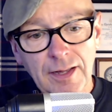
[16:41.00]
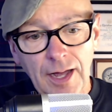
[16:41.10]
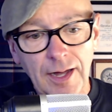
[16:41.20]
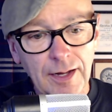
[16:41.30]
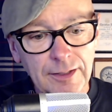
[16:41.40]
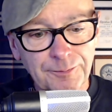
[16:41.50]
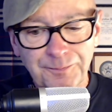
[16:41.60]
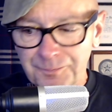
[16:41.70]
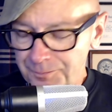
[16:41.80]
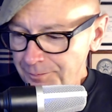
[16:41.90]
uh,
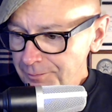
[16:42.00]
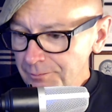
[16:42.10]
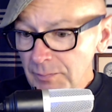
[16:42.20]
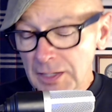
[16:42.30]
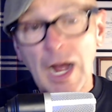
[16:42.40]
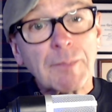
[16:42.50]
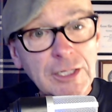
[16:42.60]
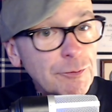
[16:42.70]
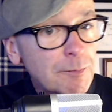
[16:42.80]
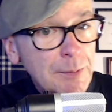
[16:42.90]

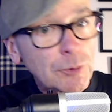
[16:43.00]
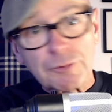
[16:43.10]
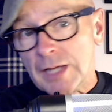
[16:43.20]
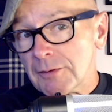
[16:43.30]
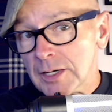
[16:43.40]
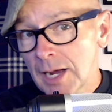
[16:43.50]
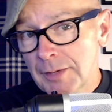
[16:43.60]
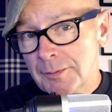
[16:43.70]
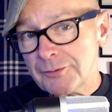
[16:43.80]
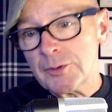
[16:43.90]
comments from people who've never
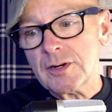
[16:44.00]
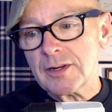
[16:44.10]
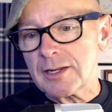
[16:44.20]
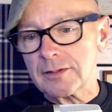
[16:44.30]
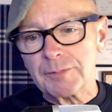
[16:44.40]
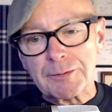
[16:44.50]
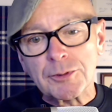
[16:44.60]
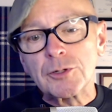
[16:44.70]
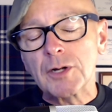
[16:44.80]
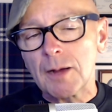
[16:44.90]
commented before and people
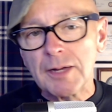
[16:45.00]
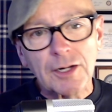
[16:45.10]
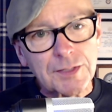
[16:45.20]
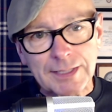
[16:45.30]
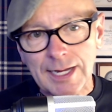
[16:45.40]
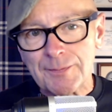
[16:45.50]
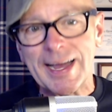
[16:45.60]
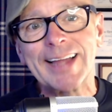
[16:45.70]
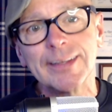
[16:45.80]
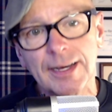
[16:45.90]
who comment all the time,
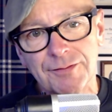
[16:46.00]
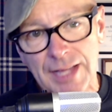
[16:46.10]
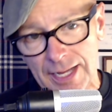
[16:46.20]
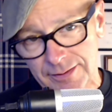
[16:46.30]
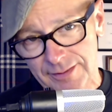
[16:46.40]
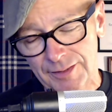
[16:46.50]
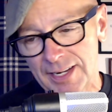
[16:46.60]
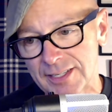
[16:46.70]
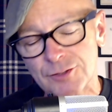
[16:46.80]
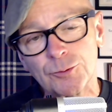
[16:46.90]
I love that,
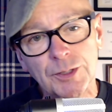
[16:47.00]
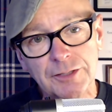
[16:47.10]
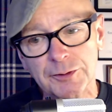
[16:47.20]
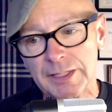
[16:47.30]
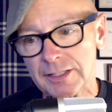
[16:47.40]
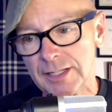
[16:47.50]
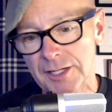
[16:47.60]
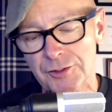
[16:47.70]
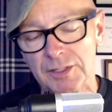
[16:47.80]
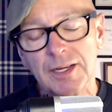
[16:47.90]
right? It's wonderful
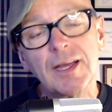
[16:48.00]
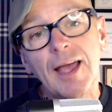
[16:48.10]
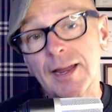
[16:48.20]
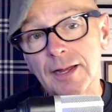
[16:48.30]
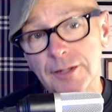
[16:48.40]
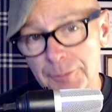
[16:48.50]
interaction. And I know